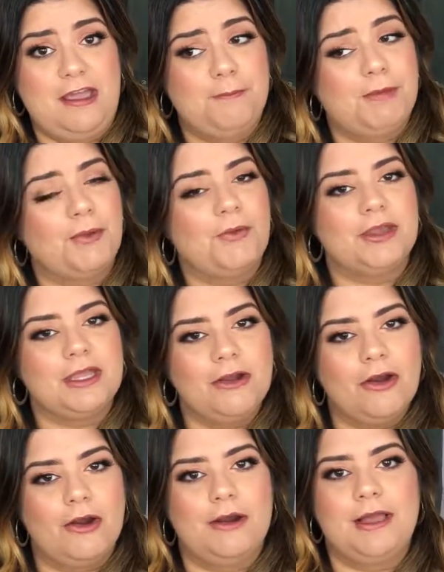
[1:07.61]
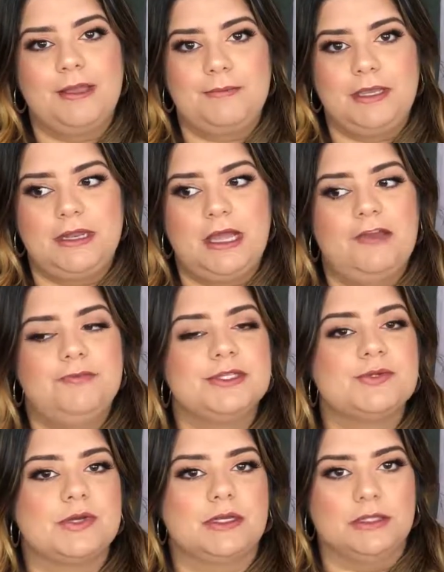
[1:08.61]
And by working hard, I mean I've
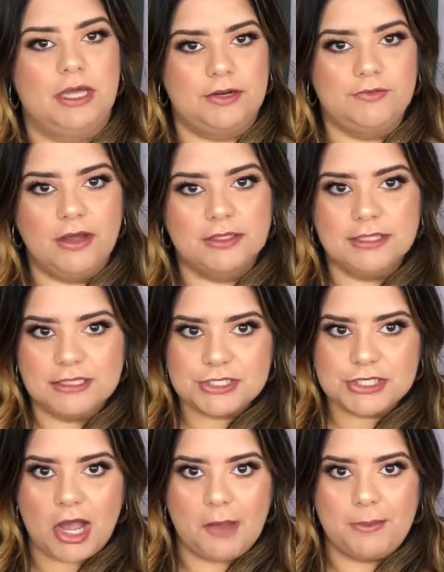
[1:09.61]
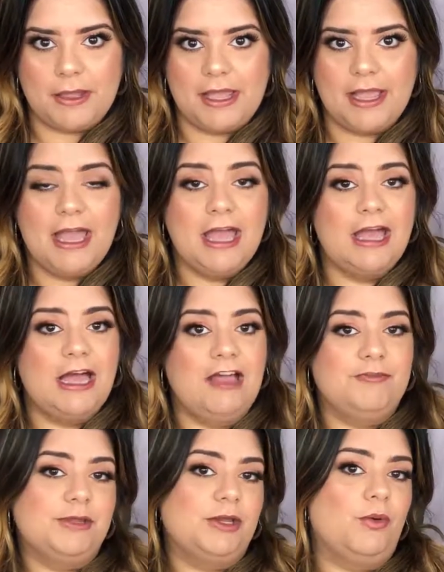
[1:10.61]
been doing a lot of online shopping.
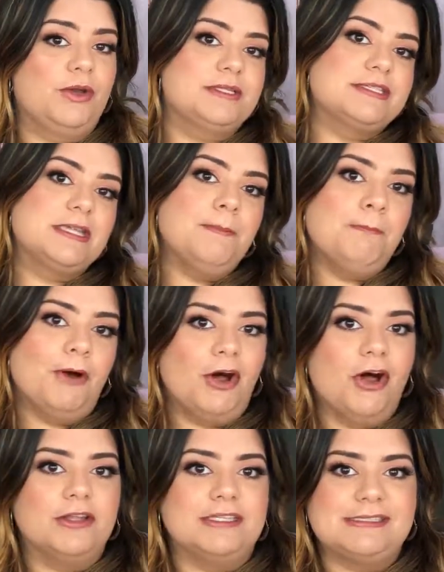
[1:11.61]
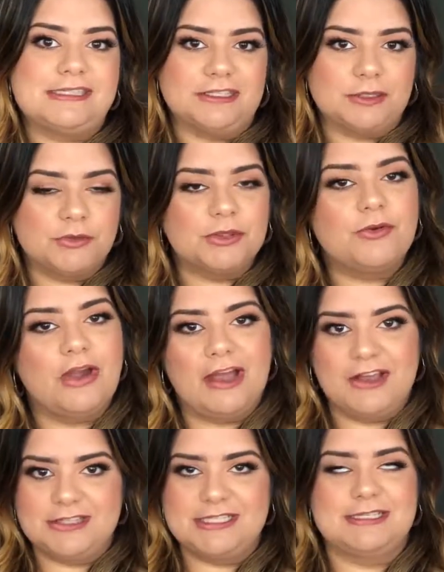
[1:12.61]
I've been going to the mall and dealing with
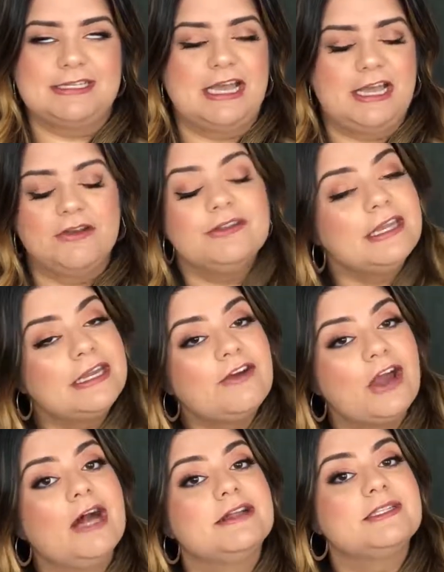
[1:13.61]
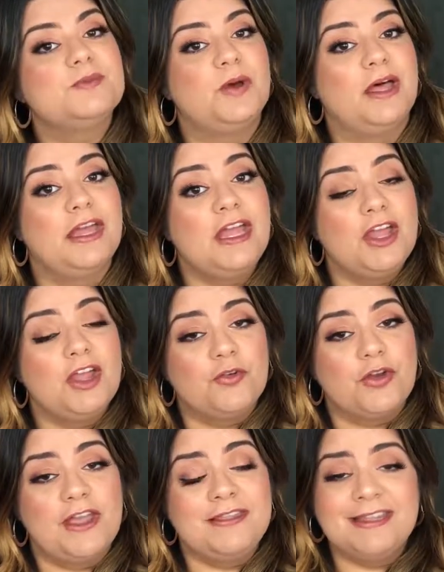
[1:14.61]
crowds, and I don't like crowds, but
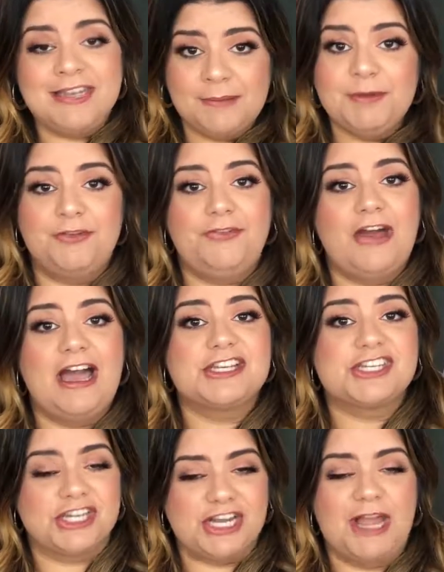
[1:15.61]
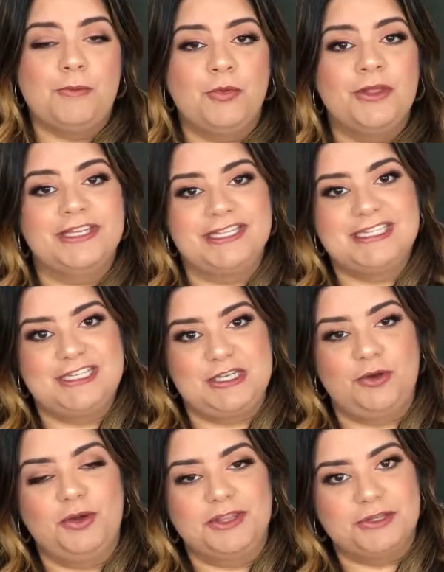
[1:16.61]
in the name of fashion, I'm willing to
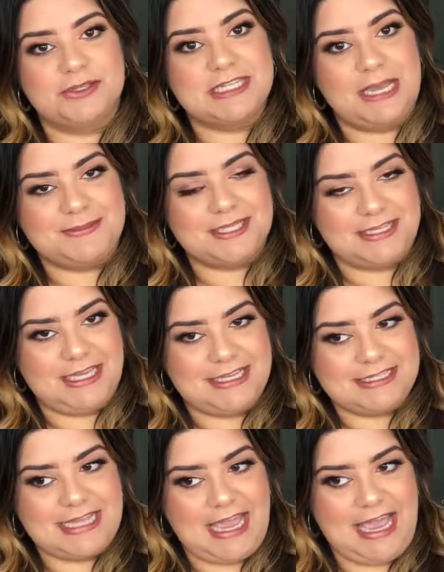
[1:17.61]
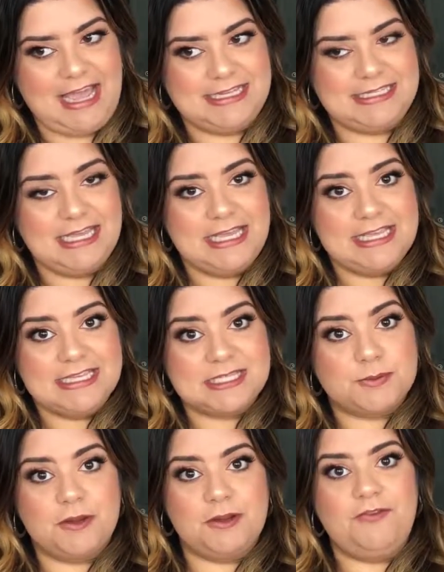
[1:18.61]
deal with those types of things. And
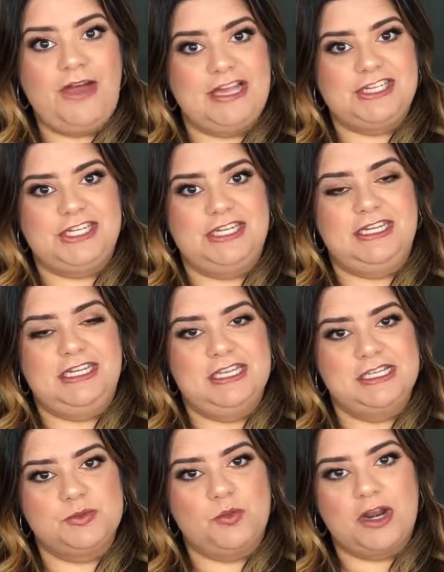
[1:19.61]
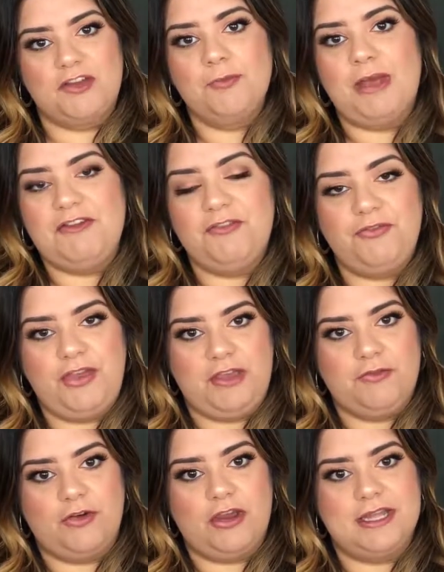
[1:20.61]
spring fashion is one of my
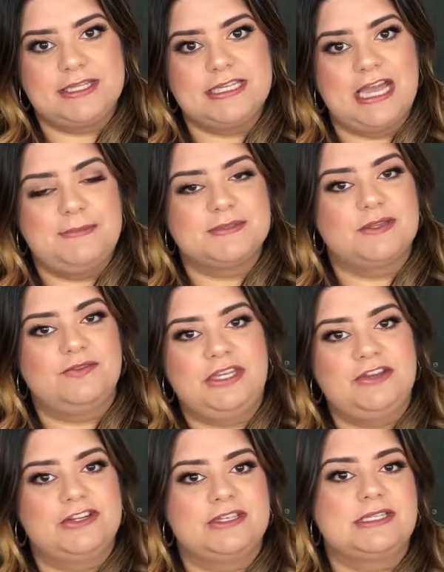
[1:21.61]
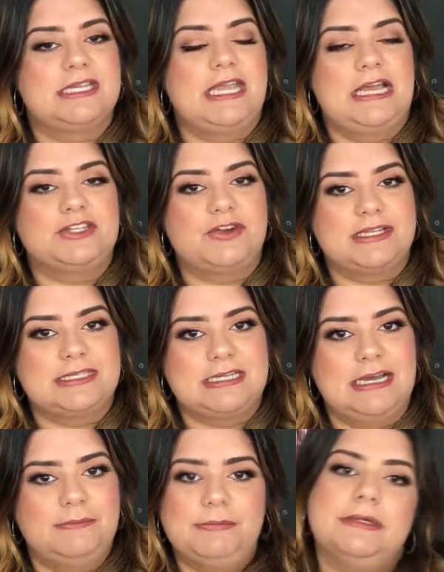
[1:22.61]
favorite times of year to get dressed
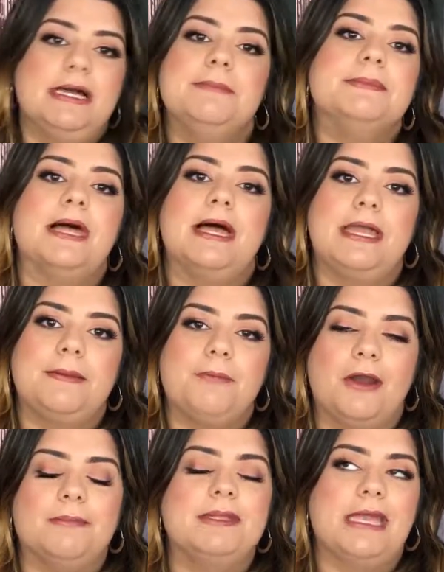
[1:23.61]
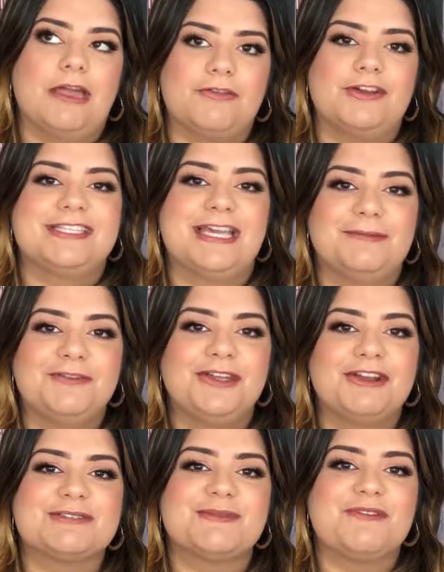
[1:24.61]
up. I'm lying, probably every time of
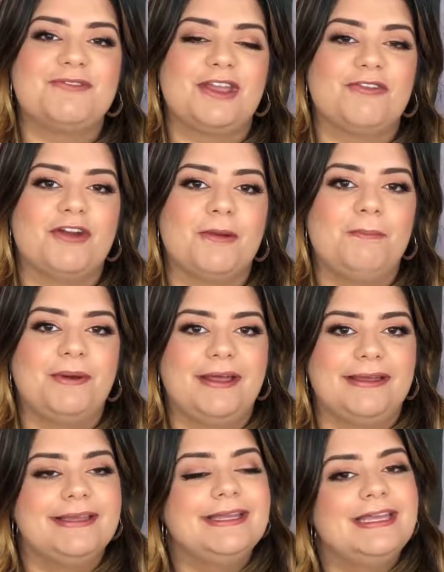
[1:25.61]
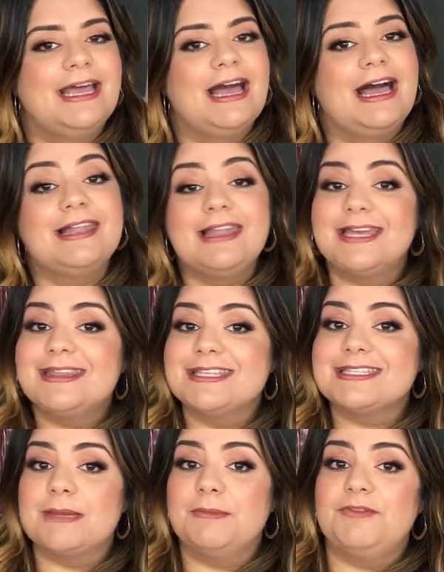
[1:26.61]
year is my favorite, but I like
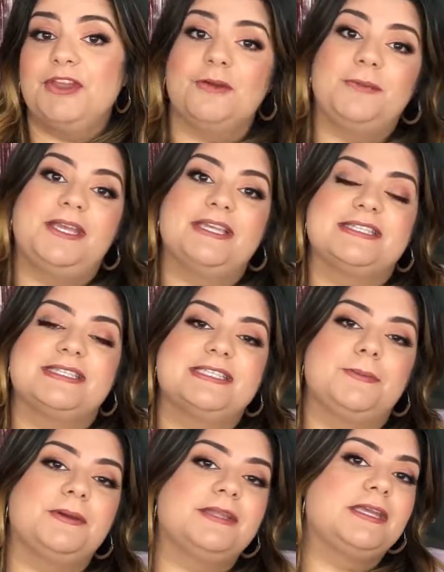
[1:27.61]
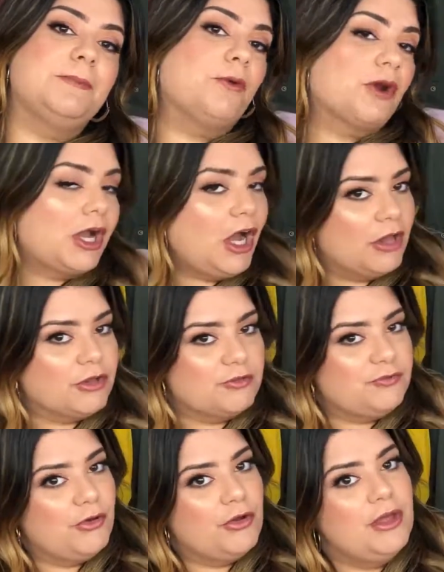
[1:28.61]
this time of year because it's typically more
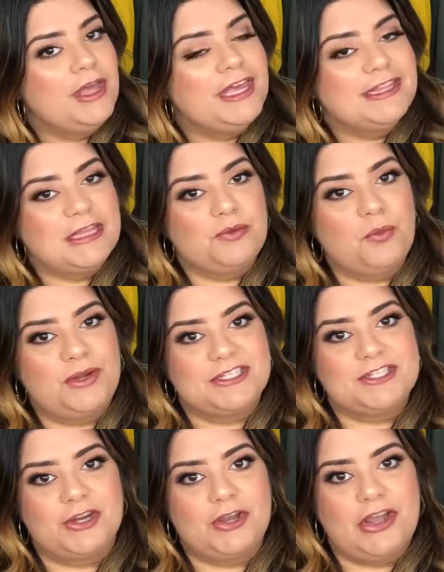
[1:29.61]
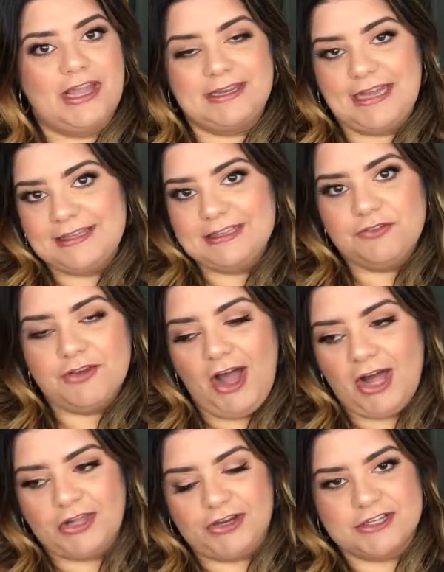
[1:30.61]
colorful than winter, and I love
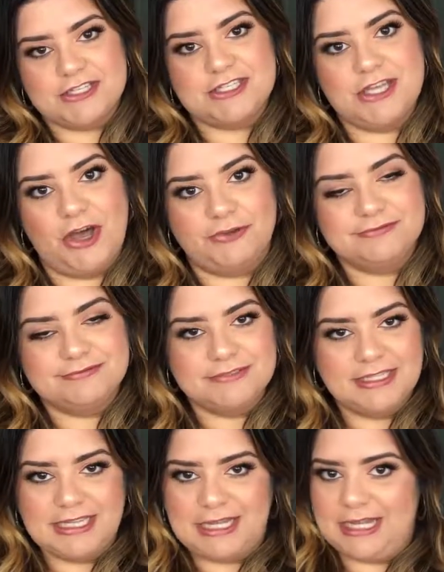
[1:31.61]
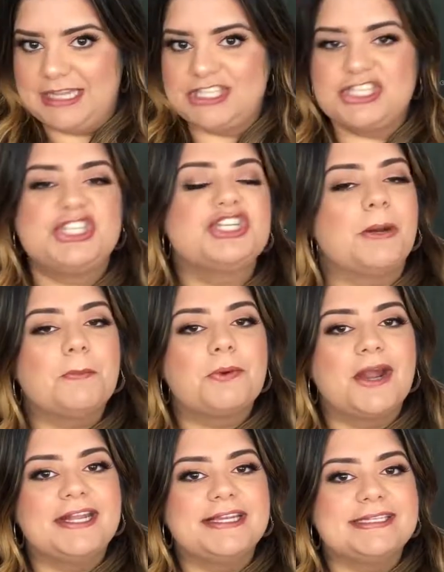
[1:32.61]
colors. So let's jump
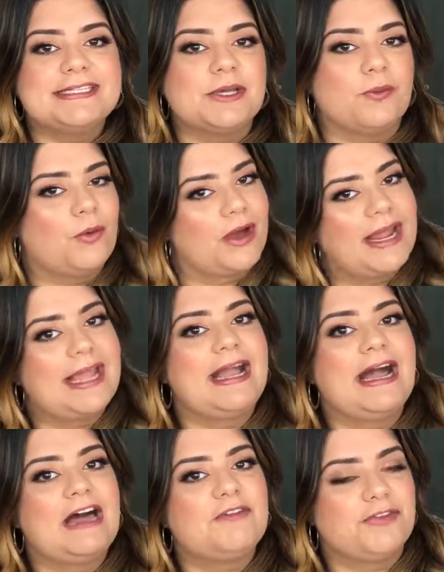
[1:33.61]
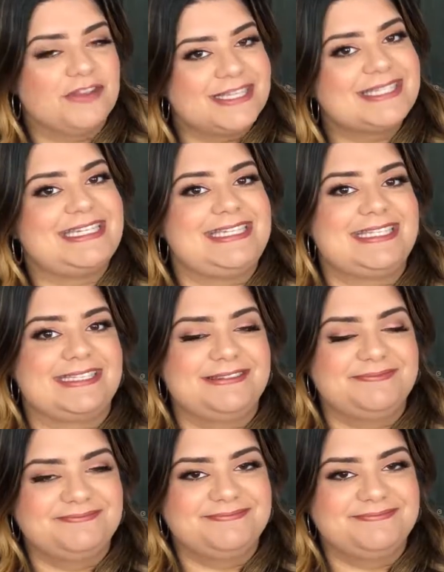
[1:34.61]
right into what I got for the season.